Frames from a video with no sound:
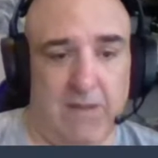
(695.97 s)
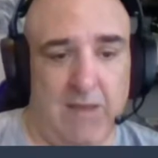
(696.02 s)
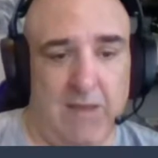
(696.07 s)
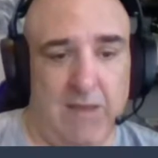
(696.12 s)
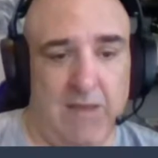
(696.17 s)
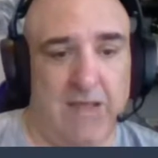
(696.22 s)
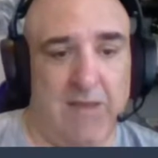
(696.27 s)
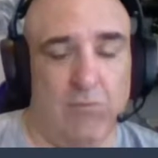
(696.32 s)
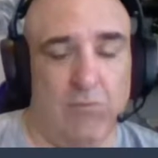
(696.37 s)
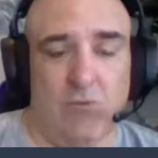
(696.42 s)

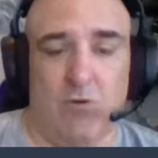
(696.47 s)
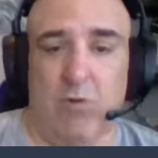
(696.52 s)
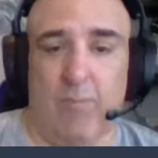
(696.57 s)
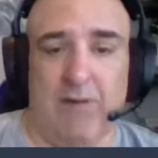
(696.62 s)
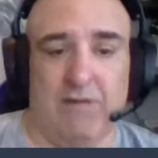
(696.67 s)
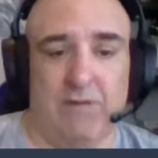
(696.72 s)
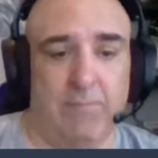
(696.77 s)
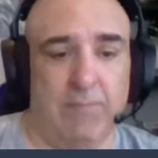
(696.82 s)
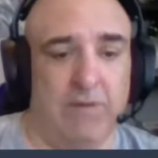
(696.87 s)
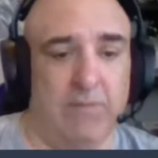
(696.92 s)
And again, we'll go
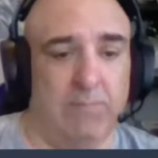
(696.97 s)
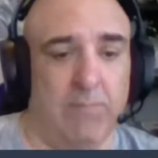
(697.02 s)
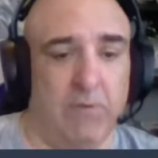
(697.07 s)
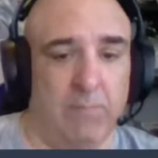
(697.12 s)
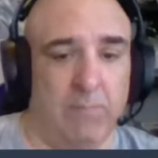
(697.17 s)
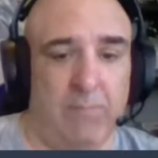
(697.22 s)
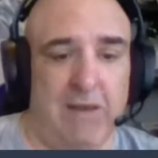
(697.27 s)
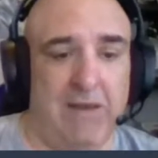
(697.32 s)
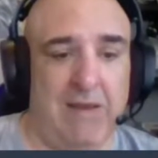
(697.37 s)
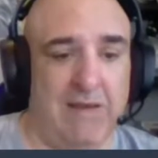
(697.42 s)
back to
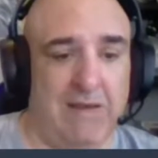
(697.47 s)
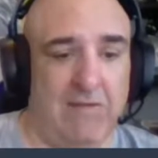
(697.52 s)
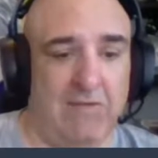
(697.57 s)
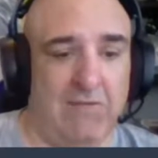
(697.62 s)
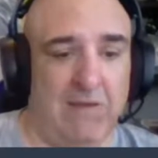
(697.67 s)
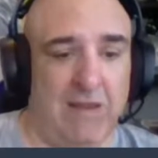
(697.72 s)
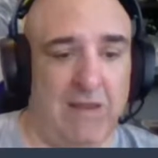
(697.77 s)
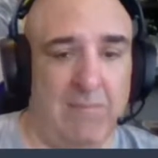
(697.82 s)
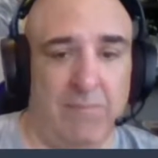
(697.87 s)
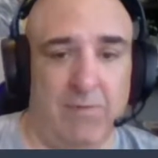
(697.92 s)
Pittsburgh beating this
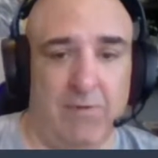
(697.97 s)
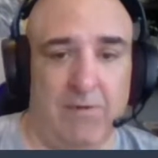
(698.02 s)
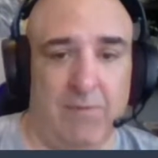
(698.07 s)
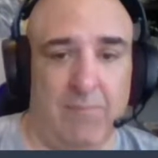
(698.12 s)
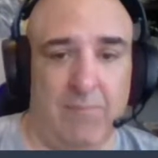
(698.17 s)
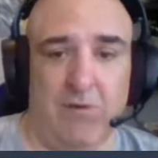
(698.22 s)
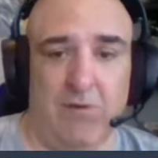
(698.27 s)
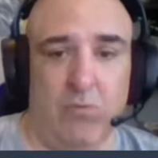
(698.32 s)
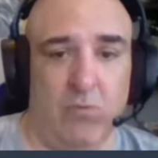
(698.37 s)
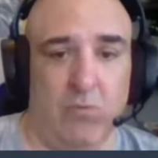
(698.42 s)
team, but I
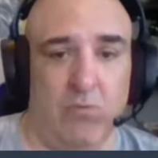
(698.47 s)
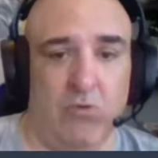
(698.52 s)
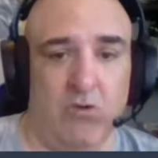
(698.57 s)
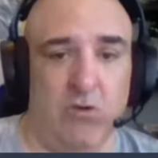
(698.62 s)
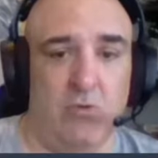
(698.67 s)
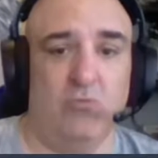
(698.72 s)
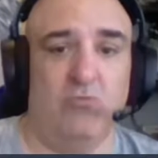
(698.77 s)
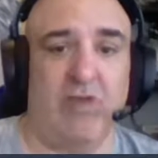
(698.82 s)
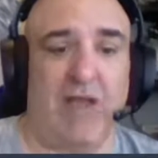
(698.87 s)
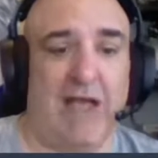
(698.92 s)
mean, who?
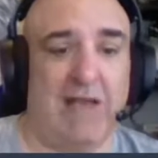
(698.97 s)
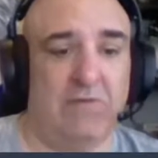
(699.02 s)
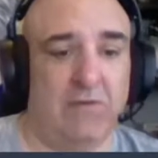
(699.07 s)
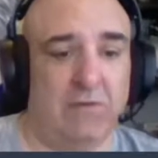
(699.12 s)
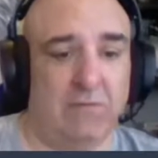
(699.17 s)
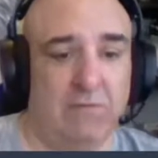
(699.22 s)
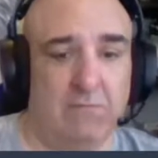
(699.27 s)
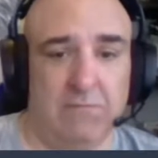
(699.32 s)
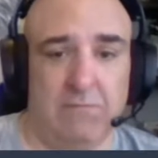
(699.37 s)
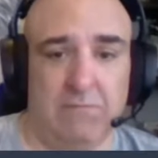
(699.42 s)
Hugh
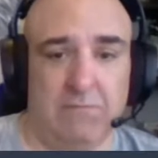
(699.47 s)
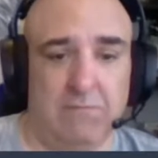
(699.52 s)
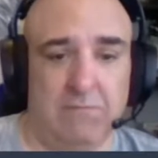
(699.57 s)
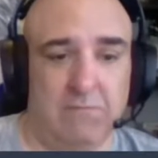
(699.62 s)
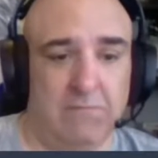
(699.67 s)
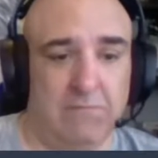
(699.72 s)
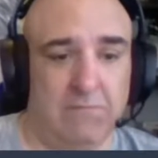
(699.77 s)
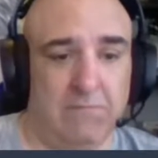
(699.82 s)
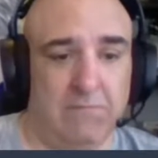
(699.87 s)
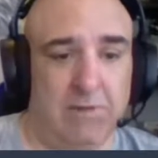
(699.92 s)
Jackson?
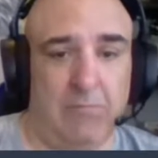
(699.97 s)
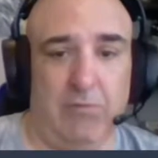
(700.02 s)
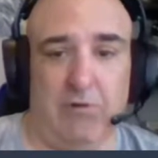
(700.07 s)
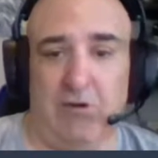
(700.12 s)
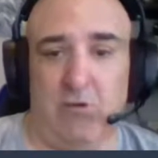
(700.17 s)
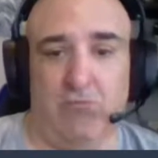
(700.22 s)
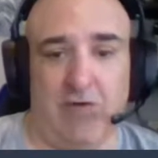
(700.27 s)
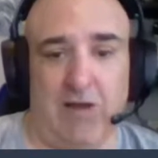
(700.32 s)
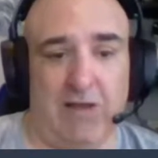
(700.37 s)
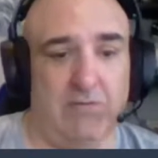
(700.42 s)
Remember
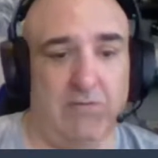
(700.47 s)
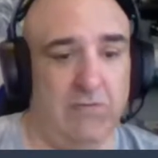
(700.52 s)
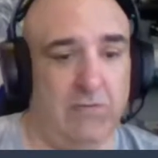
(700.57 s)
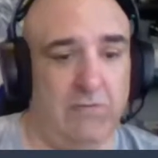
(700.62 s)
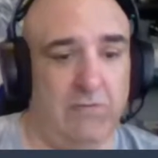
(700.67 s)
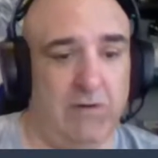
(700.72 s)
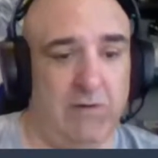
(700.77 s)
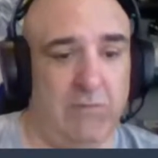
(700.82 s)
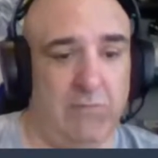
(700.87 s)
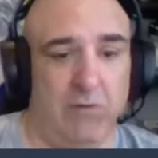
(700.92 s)
Hugh Jackson
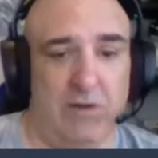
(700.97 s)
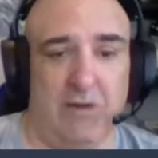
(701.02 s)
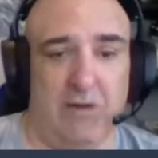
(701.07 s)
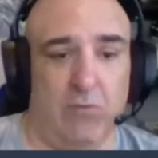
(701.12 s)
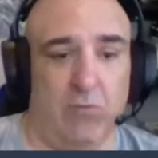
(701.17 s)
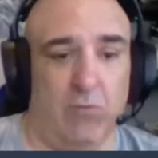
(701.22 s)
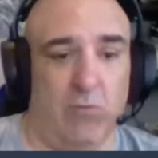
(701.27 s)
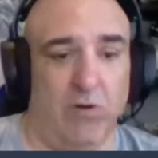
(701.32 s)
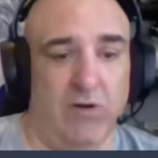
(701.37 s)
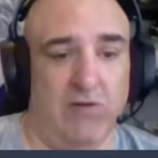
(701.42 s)
over here? What do you
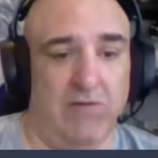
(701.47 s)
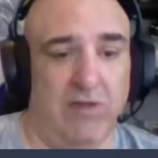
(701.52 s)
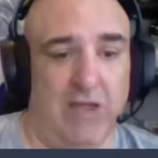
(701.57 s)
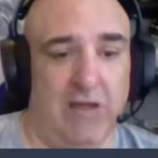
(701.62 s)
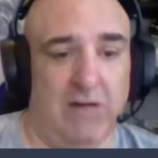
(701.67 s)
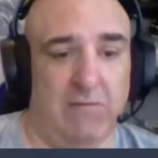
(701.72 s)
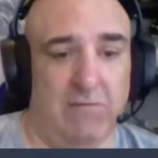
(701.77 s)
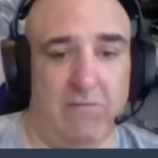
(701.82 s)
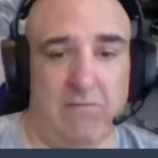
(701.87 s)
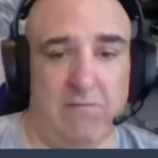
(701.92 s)
go,
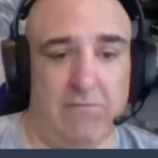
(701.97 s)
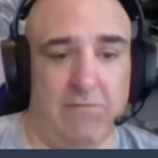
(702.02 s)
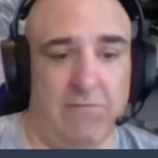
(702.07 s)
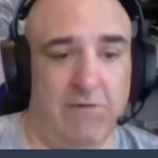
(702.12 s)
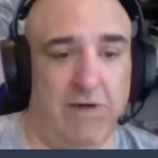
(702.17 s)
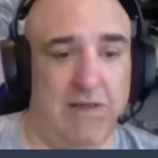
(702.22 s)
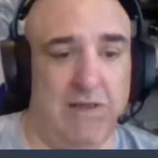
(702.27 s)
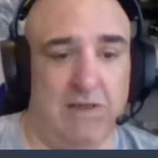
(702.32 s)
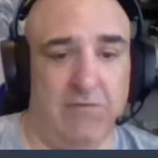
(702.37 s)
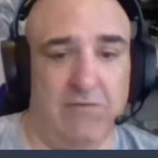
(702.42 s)
1-10?
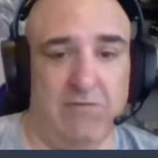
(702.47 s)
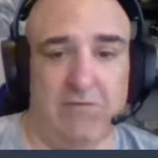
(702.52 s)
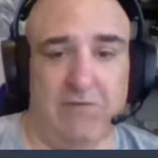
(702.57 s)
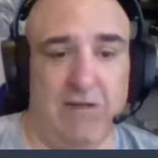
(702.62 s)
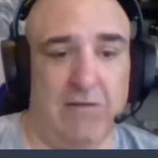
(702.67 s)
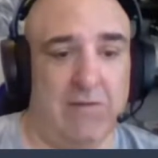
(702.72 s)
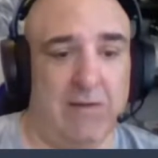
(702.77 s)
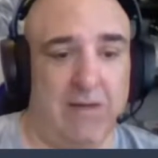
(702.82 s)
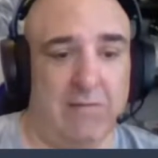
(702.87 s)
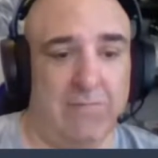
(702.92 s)
Freddie Kitchens?
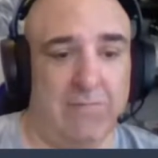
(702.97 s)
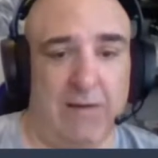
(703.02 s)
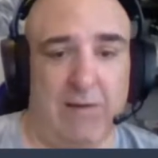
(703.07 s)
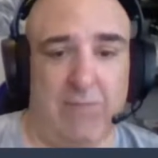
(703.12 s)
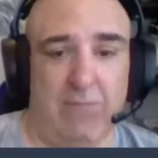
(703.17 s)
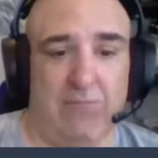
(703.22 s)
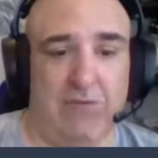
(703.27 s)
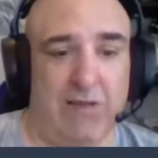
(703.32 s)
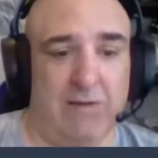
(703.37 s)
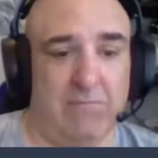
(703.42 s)
How
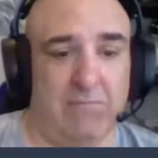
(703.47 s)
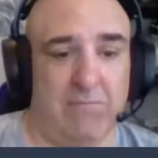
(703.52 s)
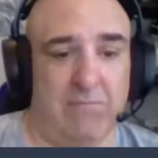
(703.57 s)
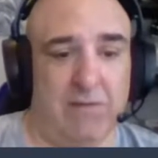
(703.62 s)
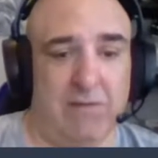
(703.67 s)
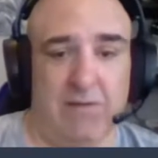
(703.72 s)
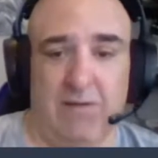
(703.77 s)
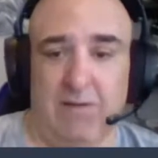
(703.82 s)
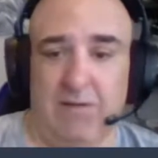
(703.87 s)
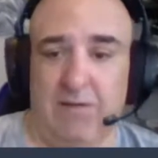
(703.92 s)
was that?
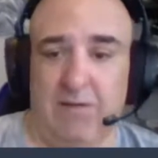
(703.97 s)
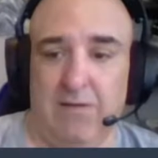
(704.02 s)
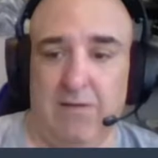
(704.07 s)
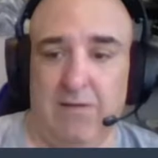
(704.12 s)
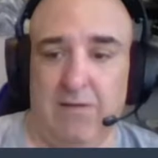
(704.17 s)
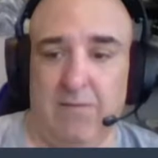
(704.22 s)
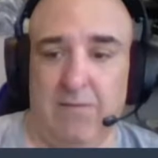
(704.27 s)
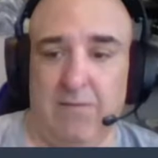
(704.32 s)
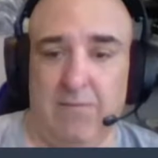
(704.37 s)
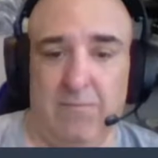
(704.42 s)

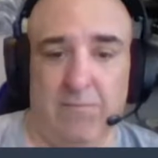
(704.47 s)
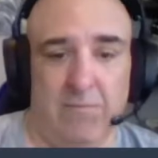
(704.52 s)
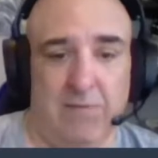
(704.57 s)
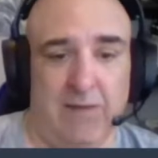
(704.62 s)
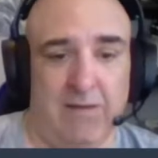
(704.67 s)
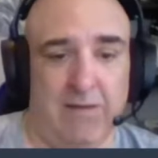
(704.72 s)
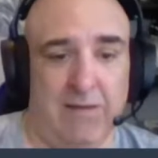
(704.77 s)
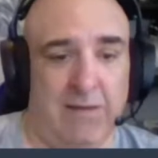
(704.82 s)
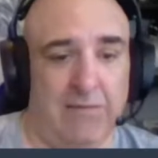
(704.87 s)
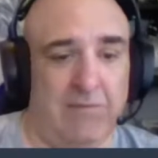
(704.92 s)

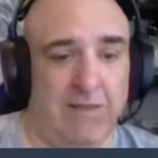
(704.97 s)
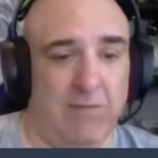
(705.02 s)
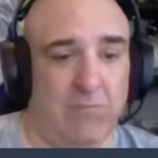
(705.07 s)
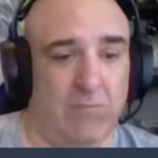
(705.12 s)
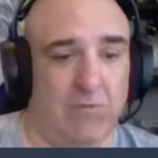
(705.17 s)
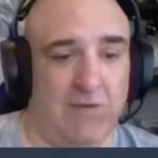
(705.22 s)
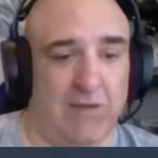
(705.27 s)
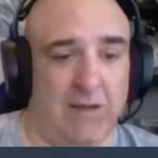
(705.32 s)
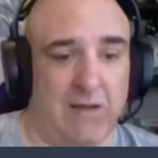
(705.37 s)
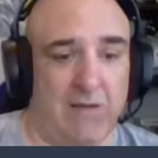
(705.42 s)
How'd that
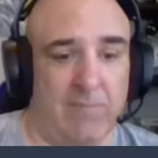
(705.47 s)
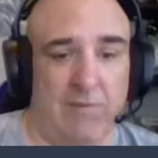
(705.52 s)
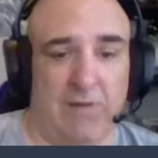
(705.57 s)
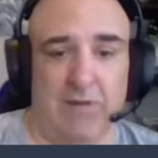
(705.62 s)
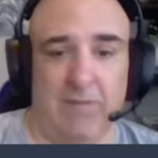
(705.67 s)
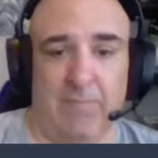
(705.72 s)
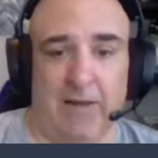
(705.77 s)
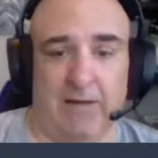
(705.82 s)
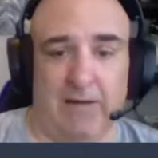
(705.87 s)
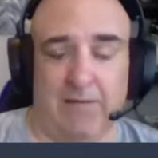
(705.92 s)
work out? I mean,
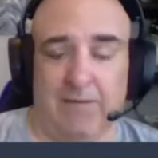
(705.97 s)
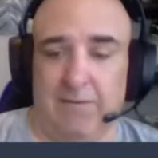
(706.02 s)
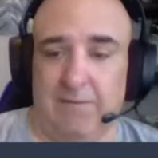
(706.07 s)
come on.